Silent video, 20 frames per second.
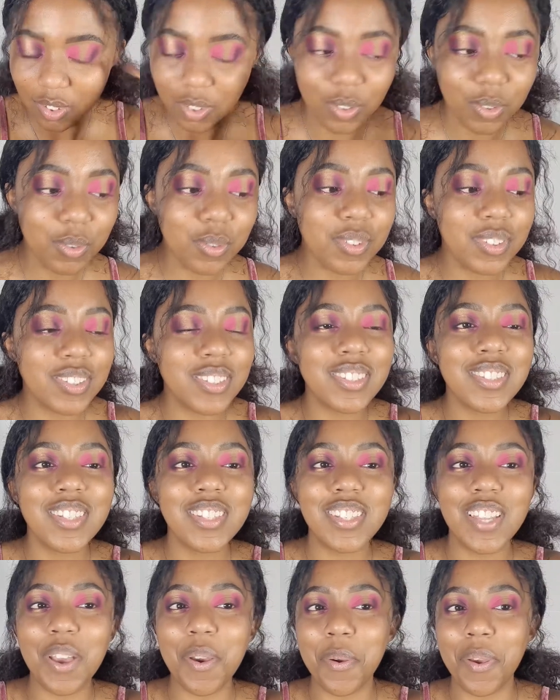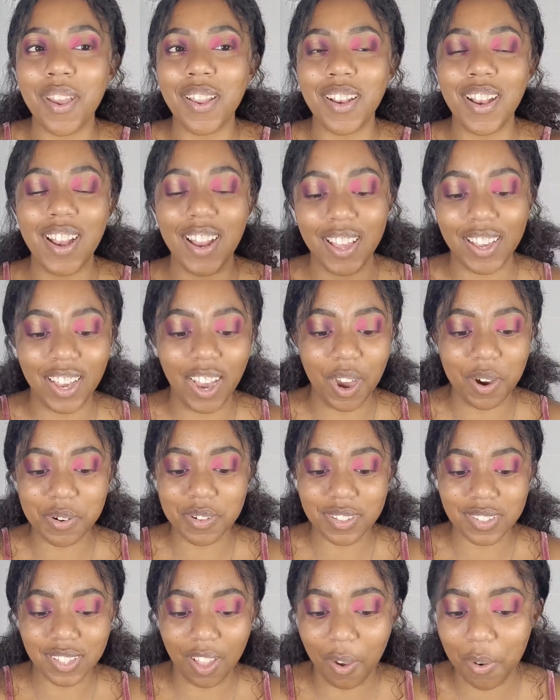And like I
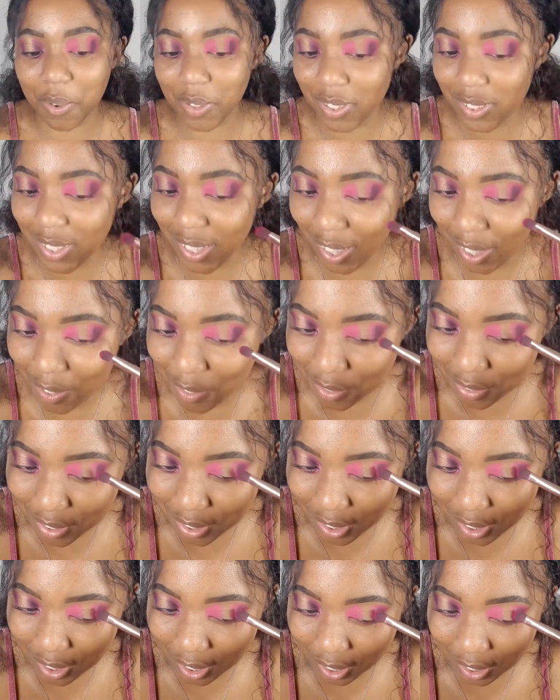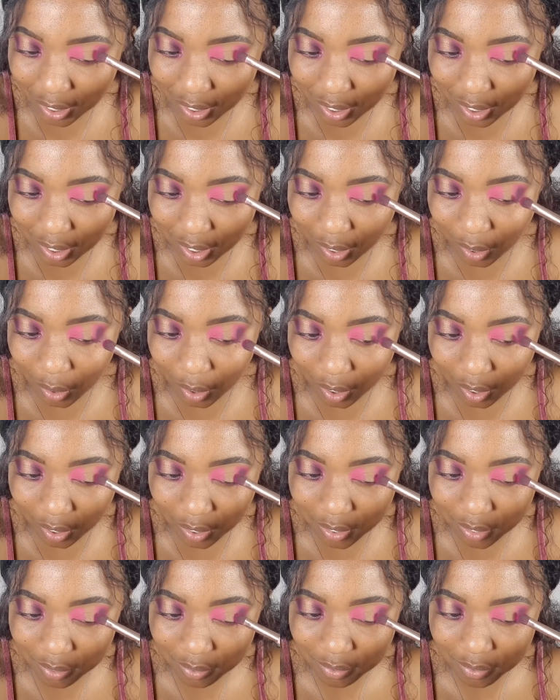was heavy, like I
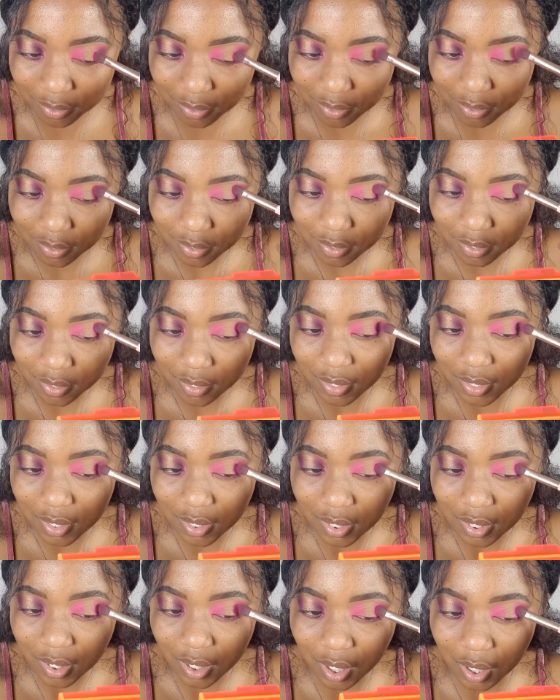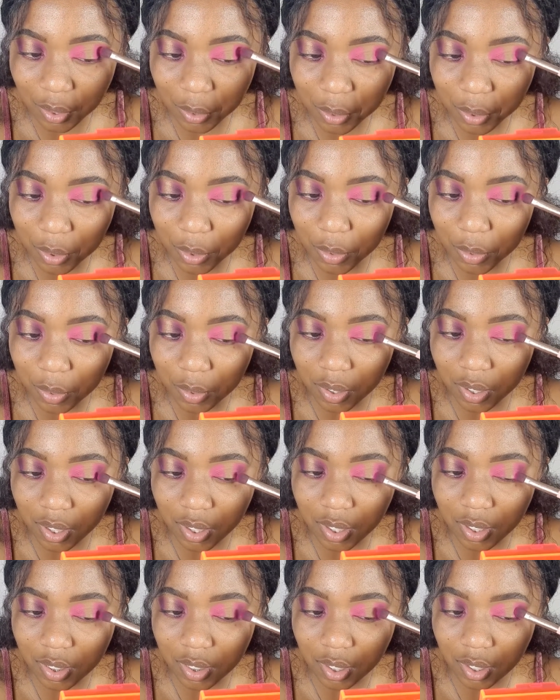couldn't do
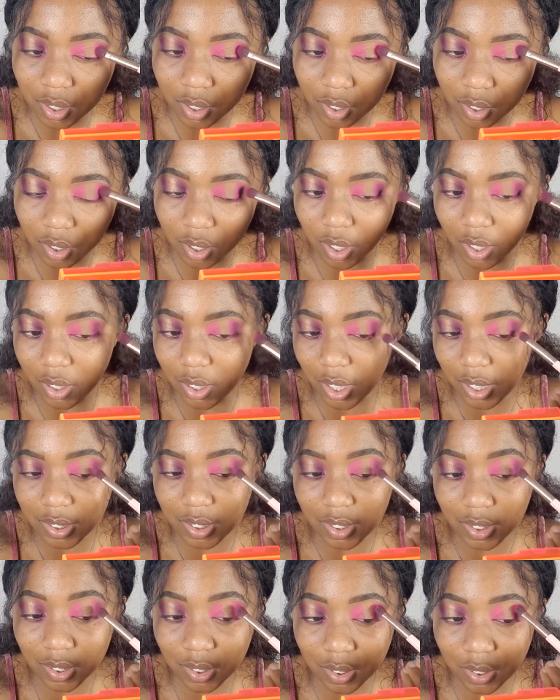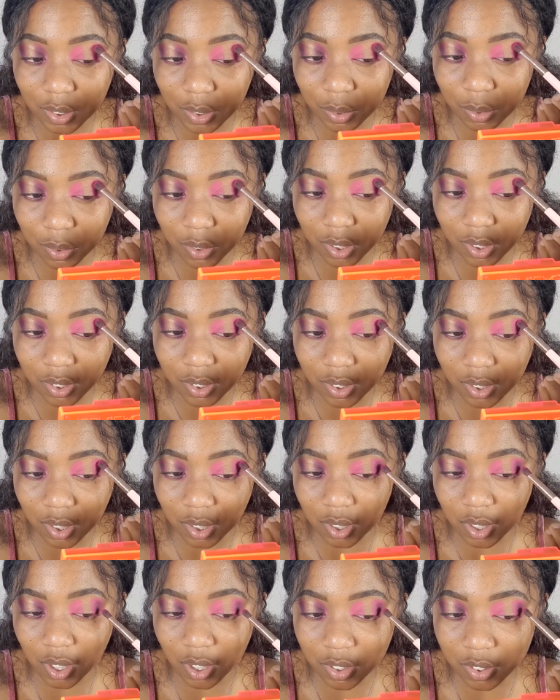anything, and I didn't do
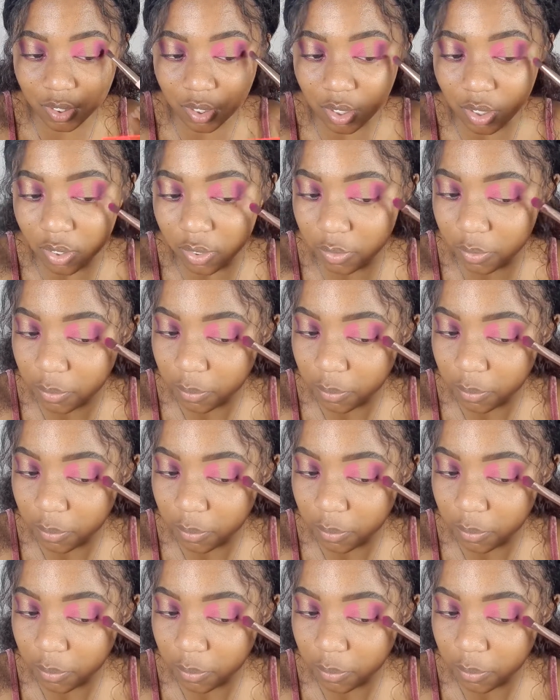anything actually